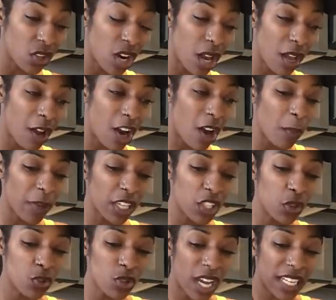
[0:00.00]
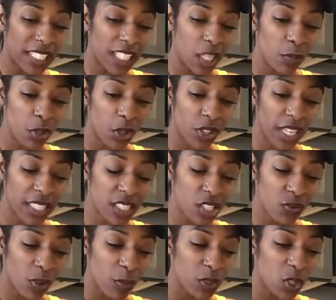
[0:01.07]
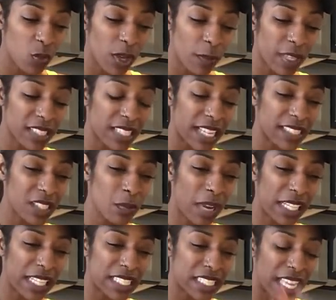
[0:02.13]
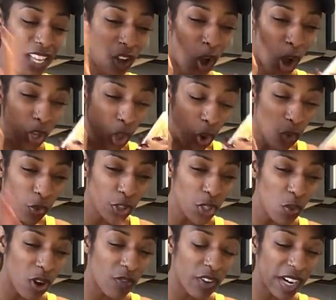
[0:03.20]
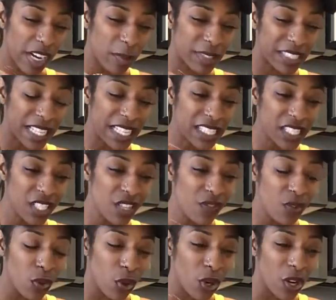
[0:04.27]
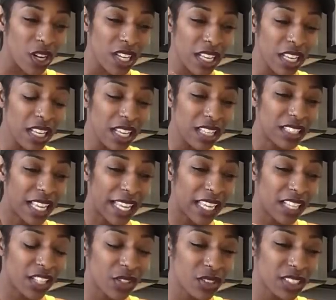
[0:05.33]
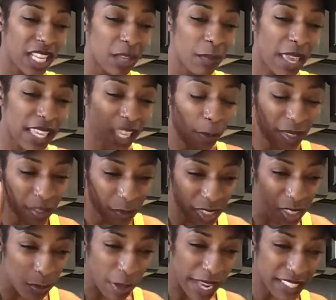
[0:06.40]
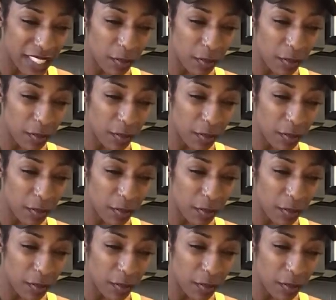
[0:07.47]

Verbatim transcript: Or, I'm getting you try to keep your distance from someone because like somebody is like all over you or very obsessive or like you're just like, man, give me some space.